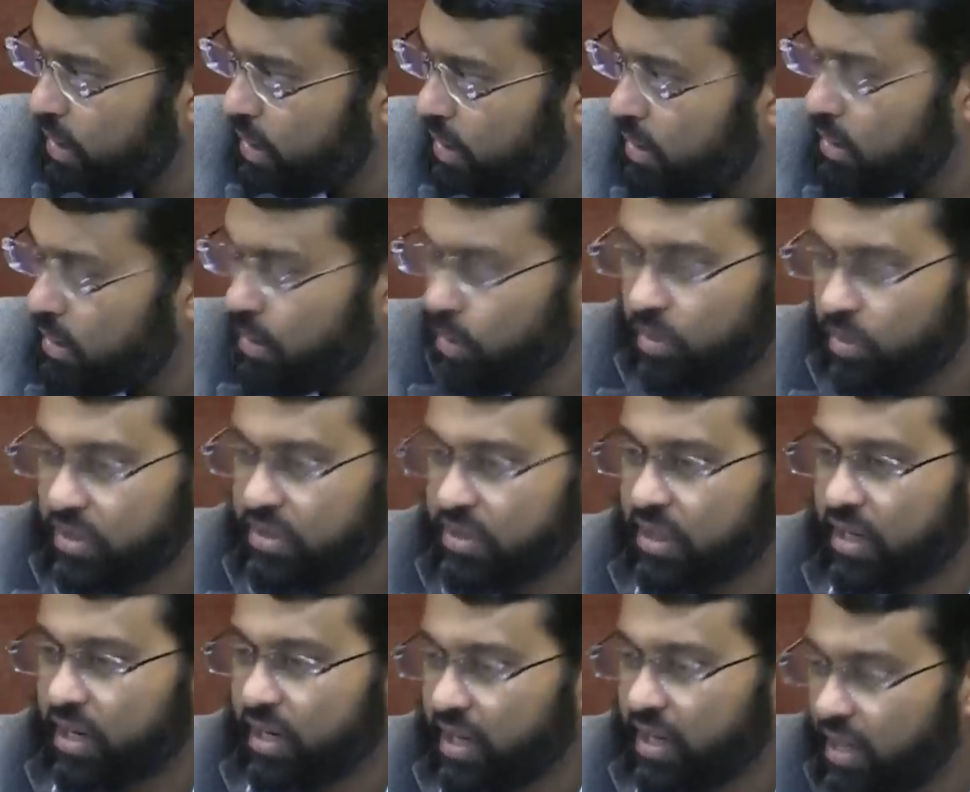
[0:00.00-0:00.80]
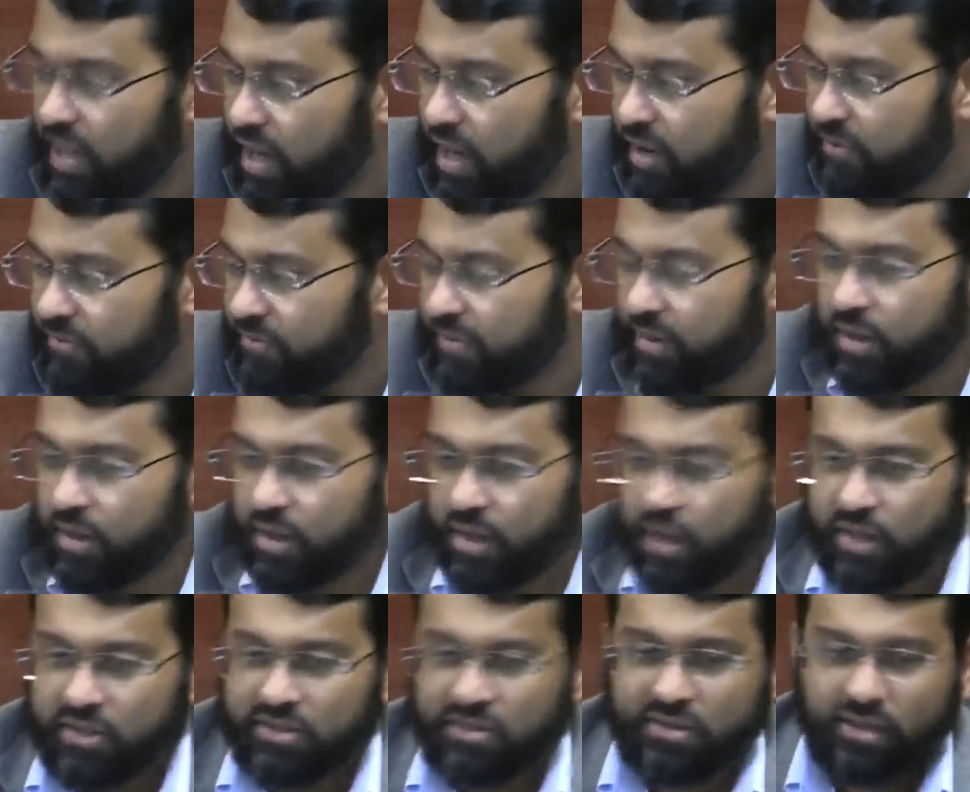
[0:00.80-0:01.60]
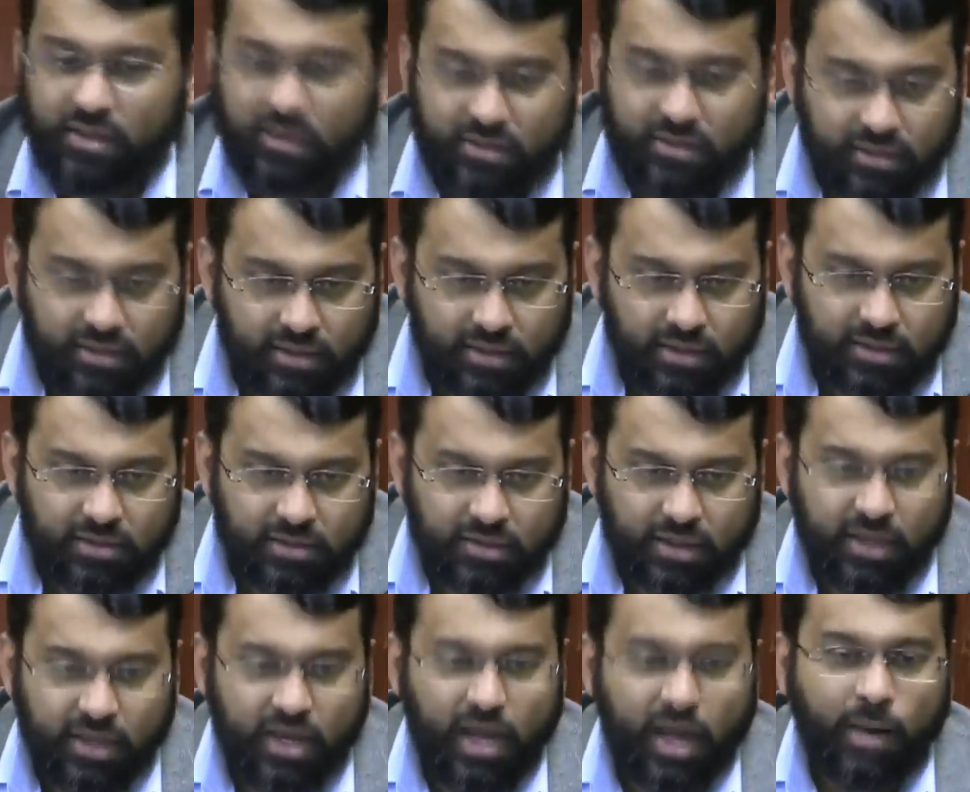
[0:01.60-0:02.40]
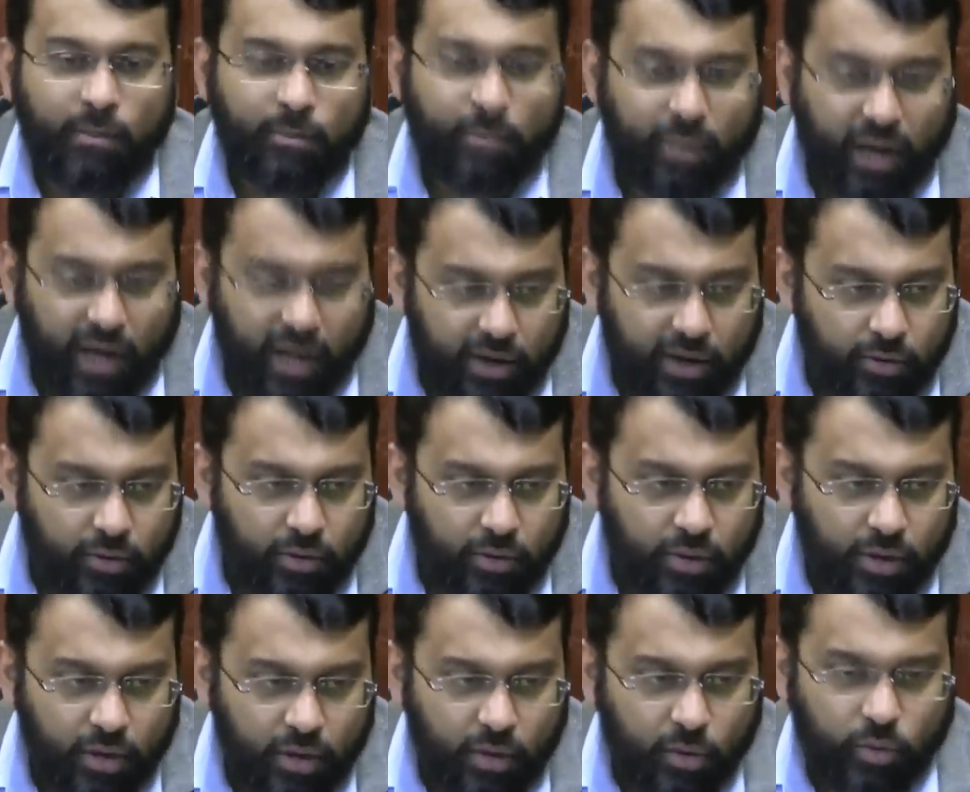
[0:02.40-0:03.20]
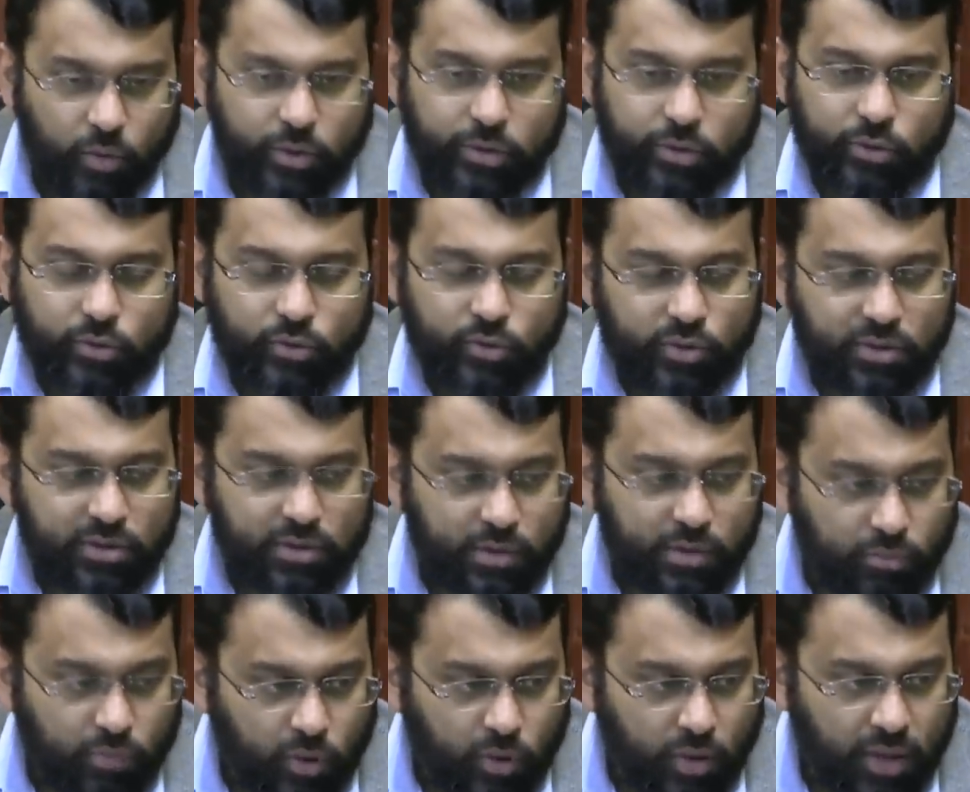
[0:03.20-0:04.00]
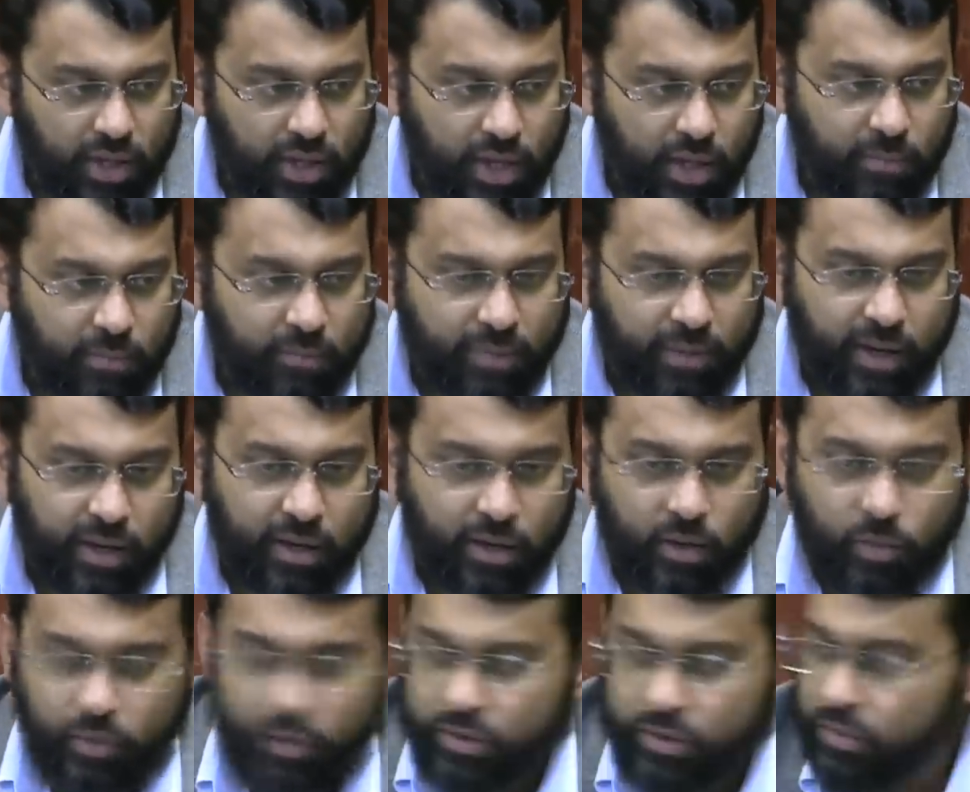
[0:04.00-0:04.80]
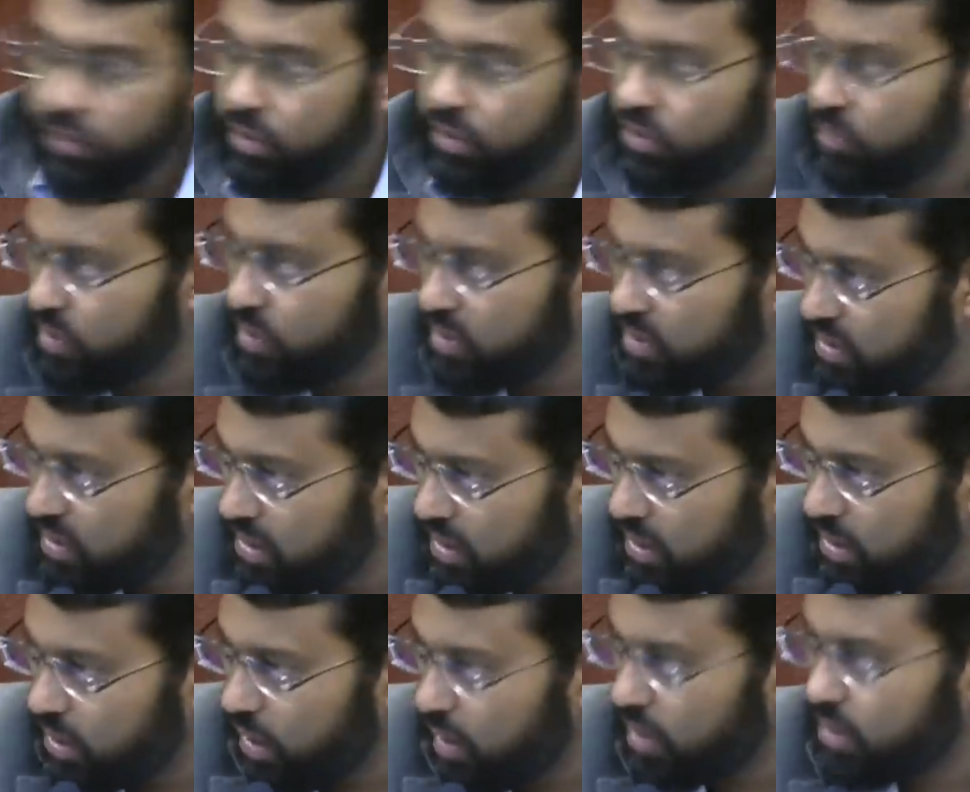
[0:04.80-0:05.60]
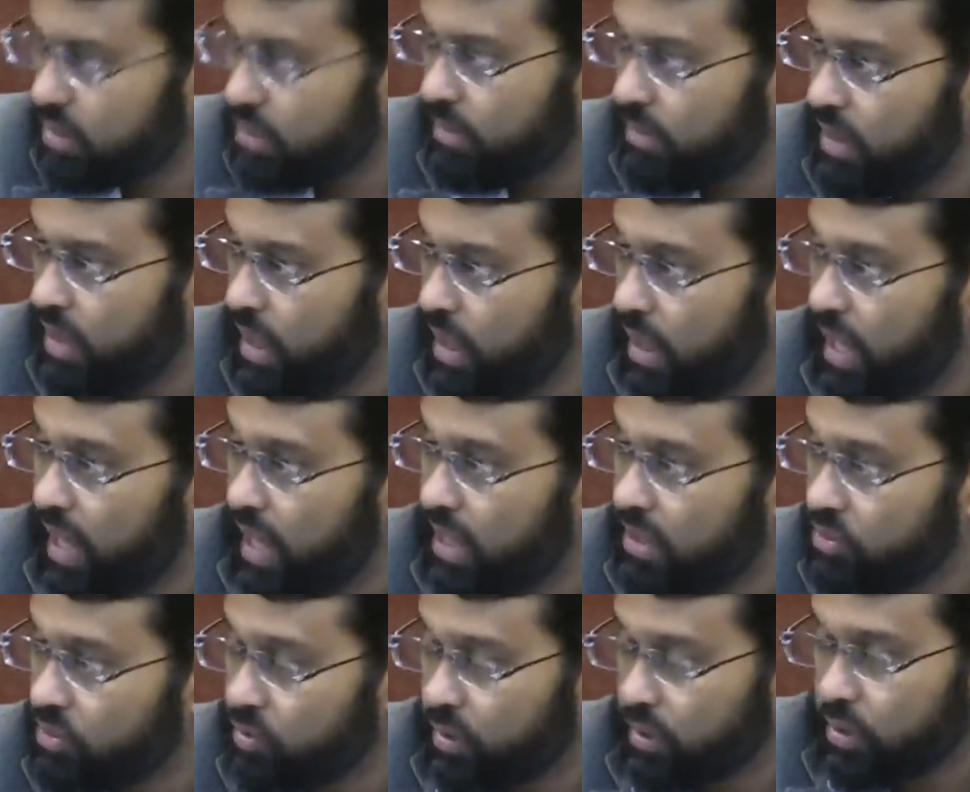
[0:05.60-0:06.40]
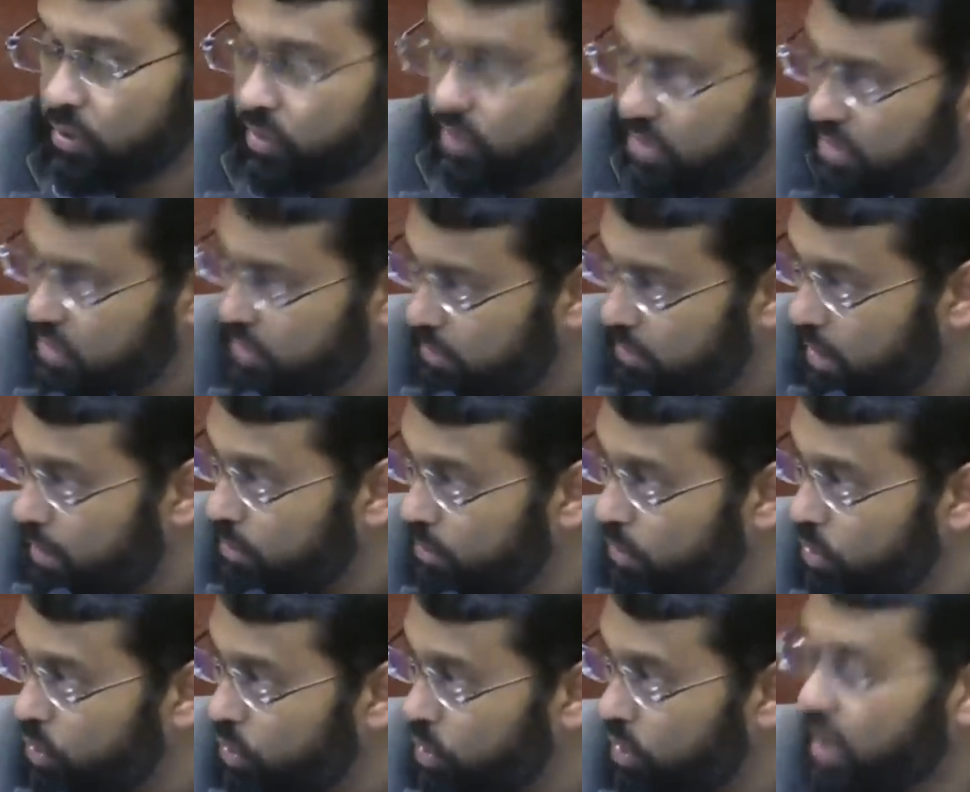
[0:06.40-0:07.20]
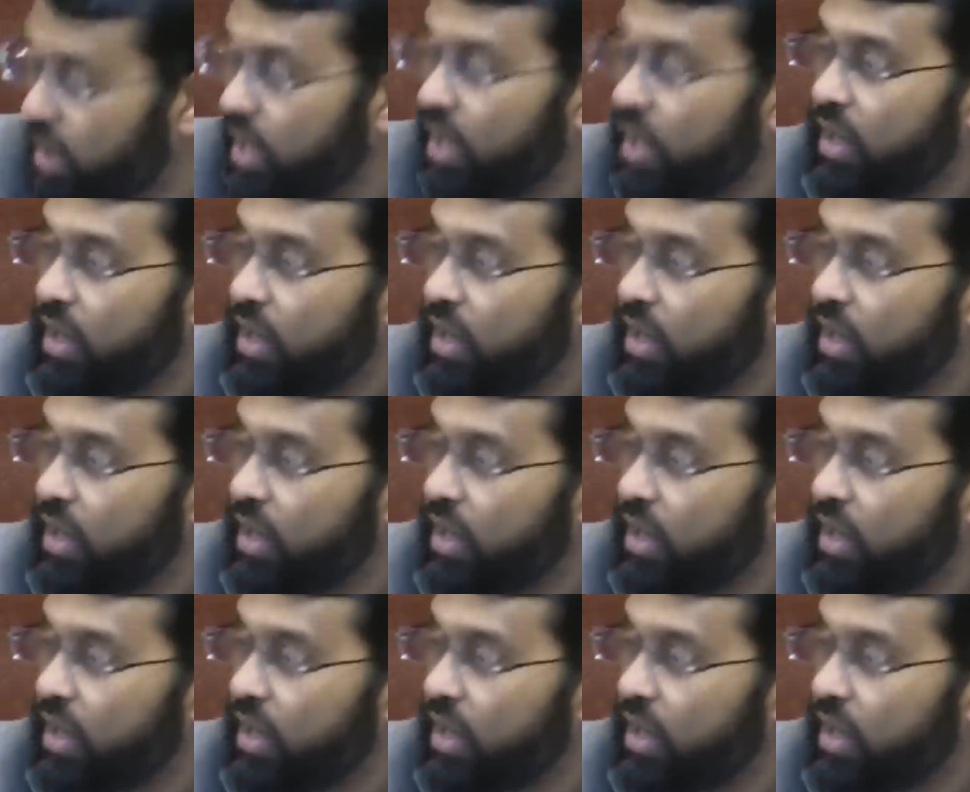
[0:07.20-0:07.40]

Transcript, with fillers: There was a khilafah, a sultanate, an empire, whether it was the Mughal Empire, whether it was the Ottoman lands, whether it was the Mamluk.